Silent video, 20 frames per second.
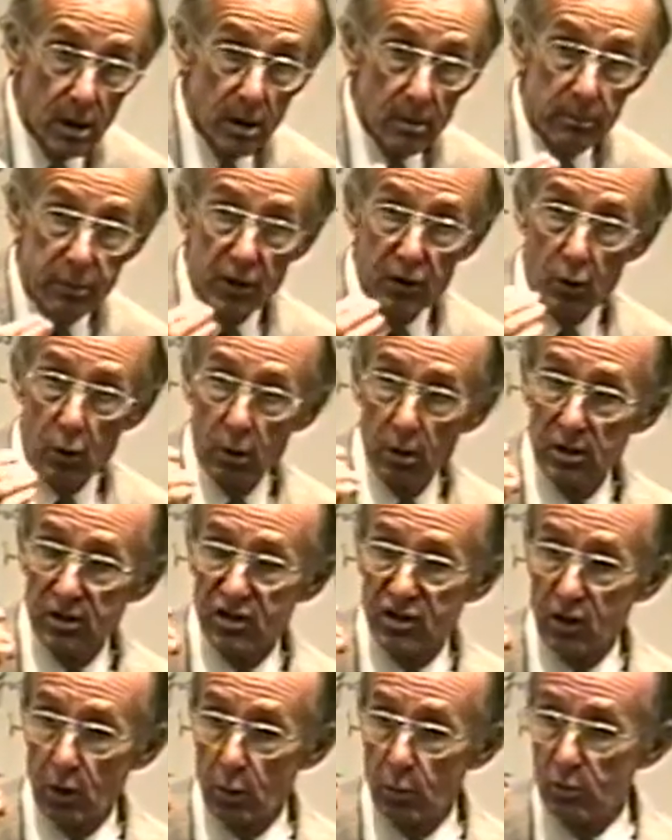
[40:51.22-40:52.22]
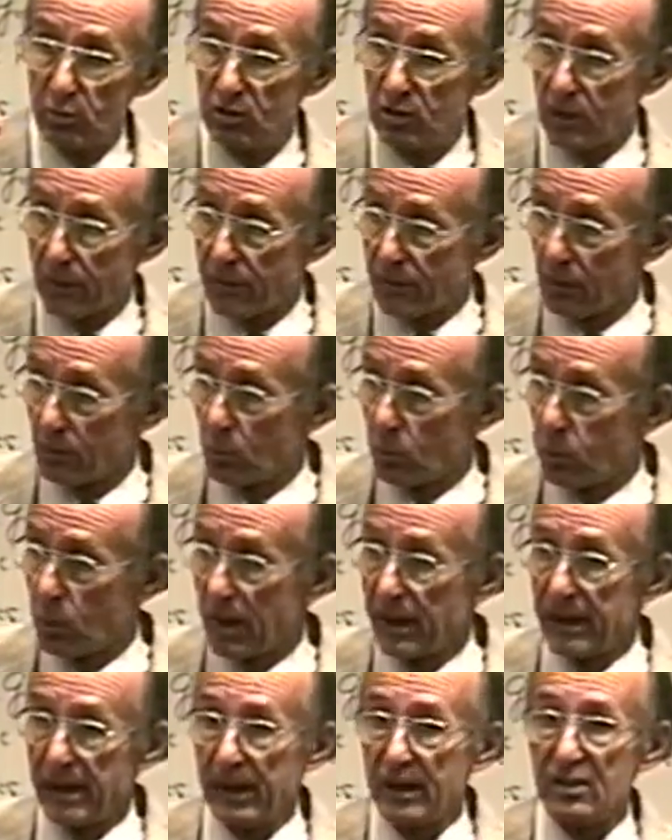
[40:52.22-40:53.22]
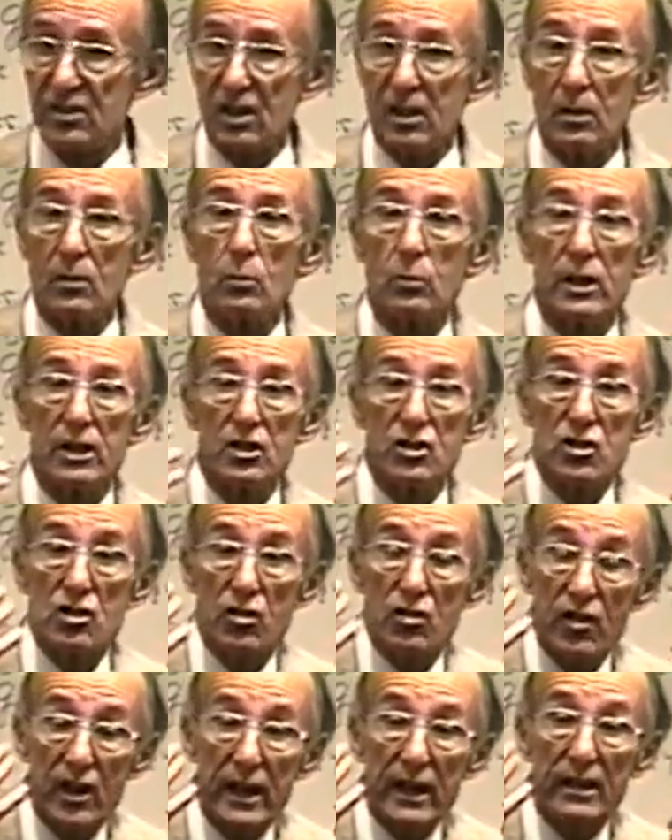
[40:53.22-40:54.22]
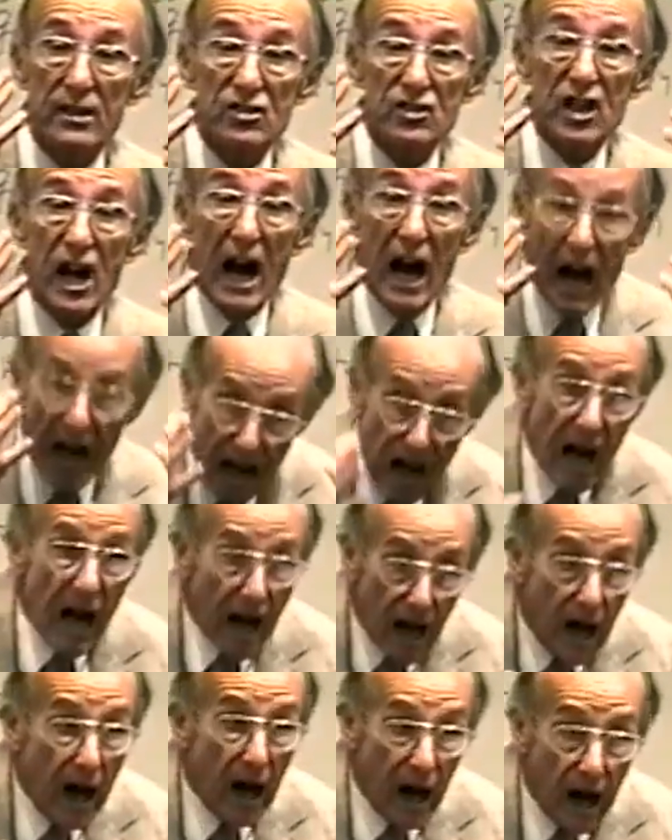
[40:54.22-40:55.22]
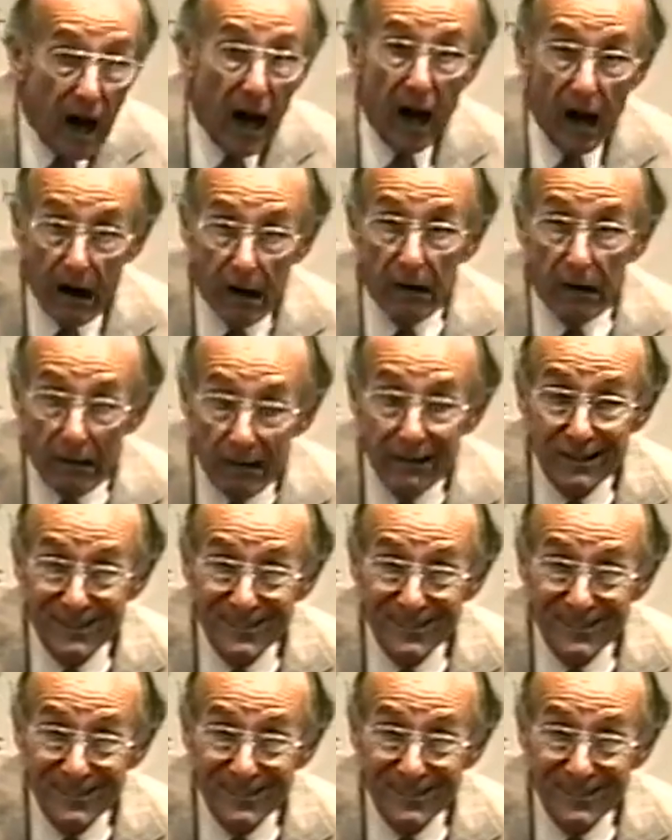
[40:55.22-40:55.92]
but also different ways in which things are.